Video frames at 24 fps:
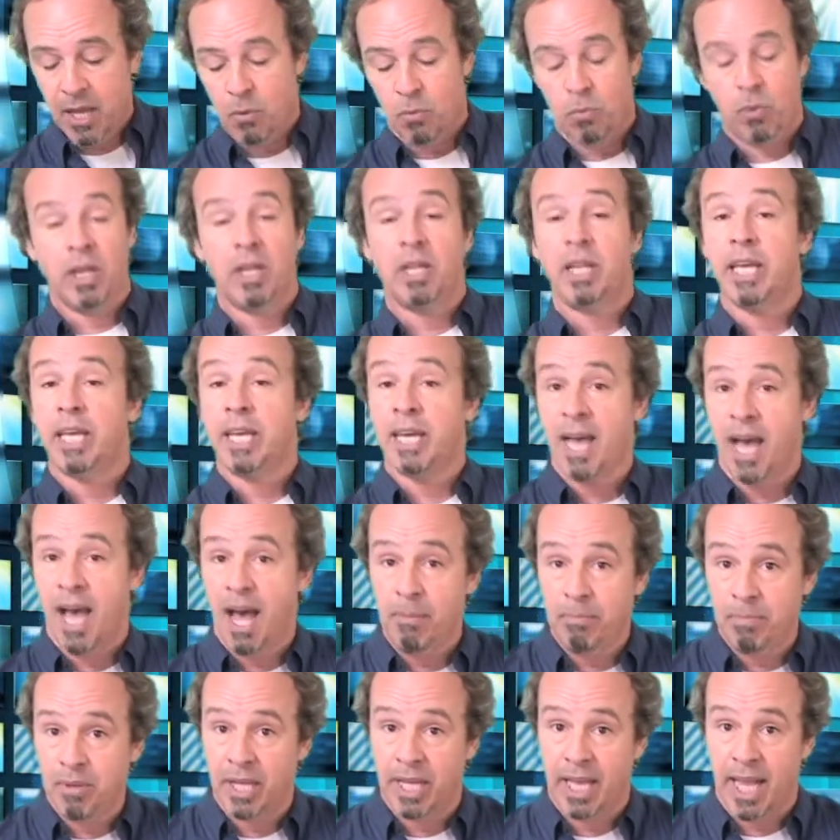Really
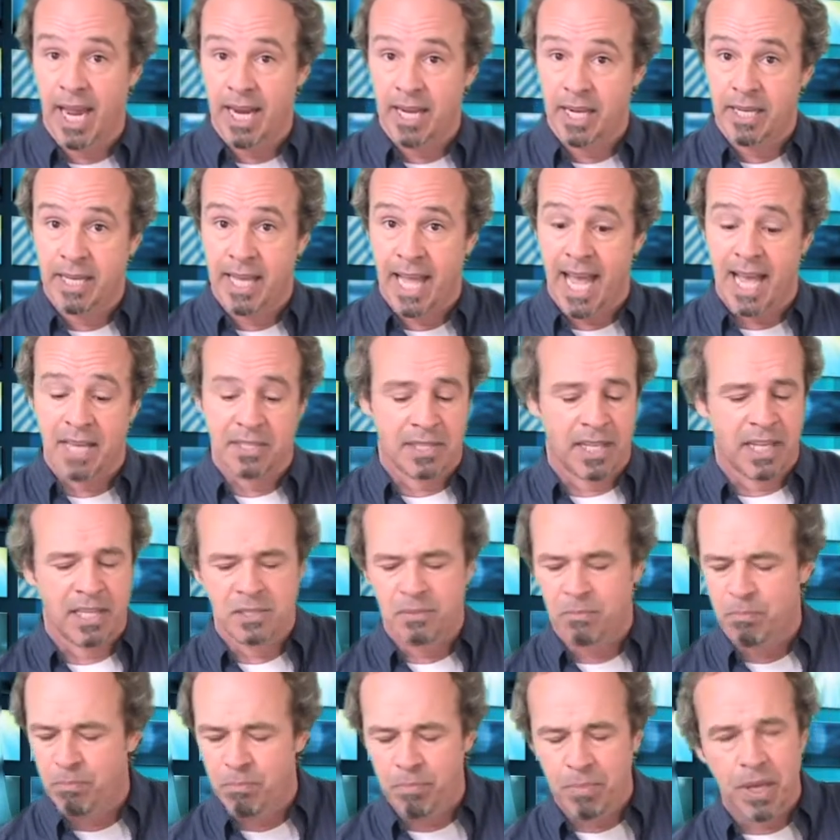complicated castings,
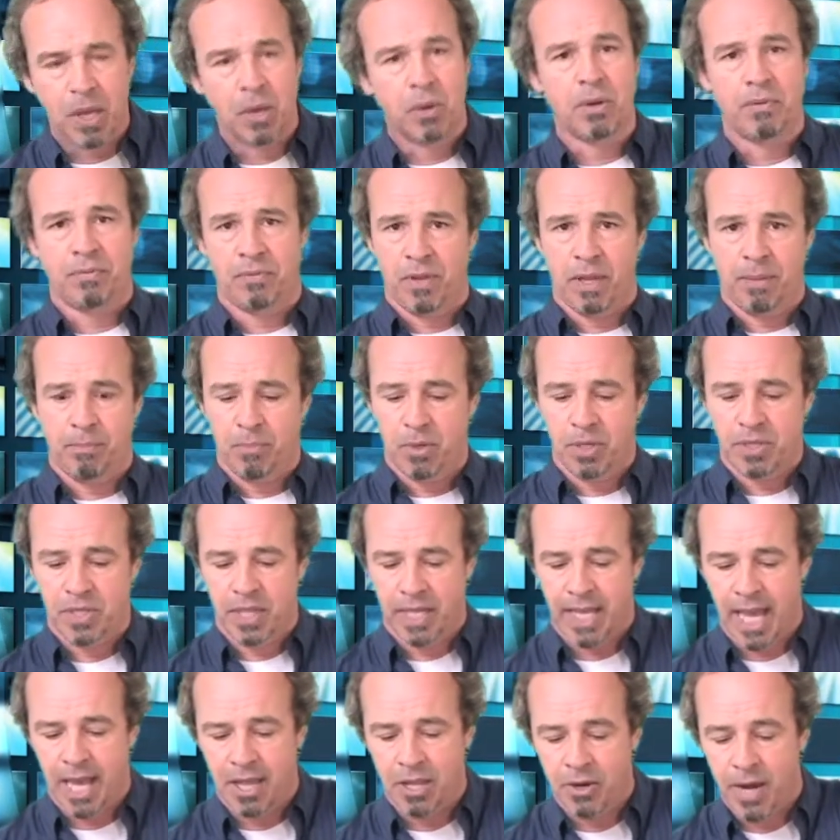beautifully put
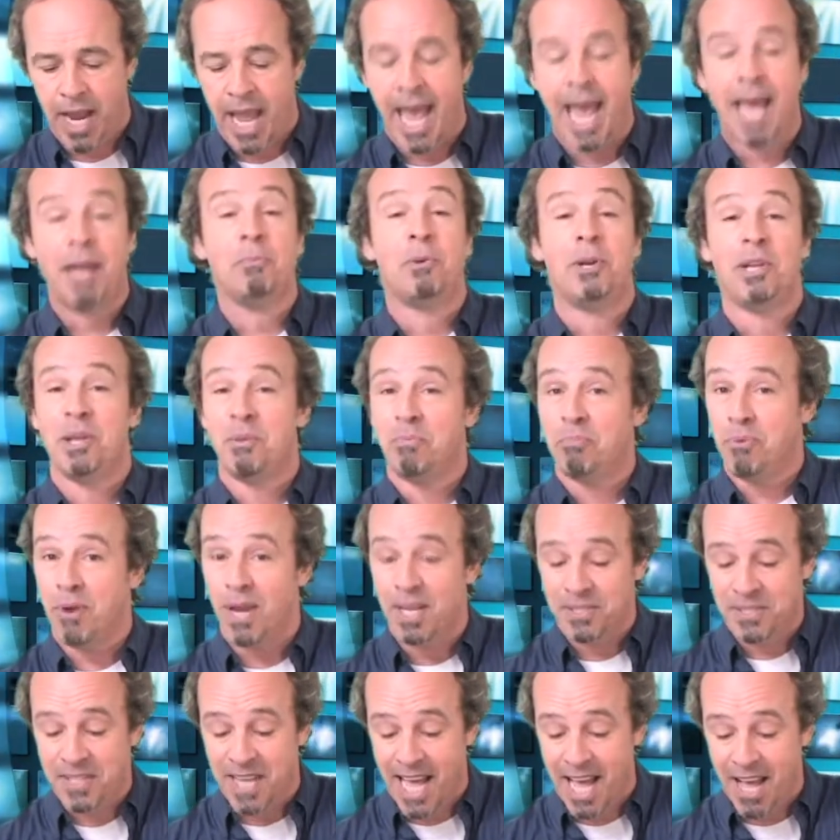together, and when you
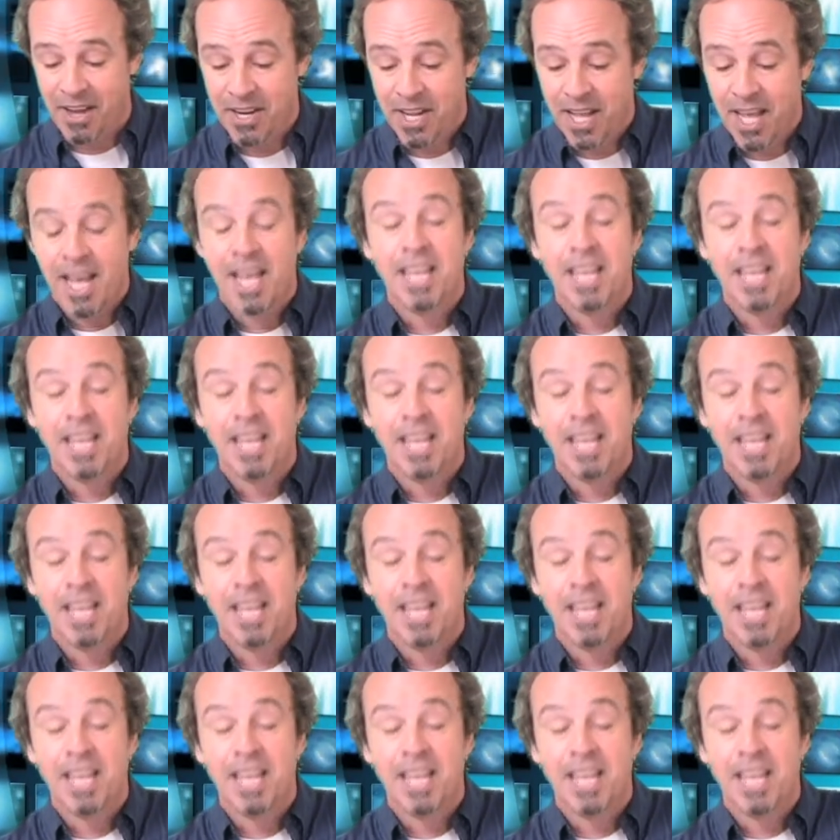press down,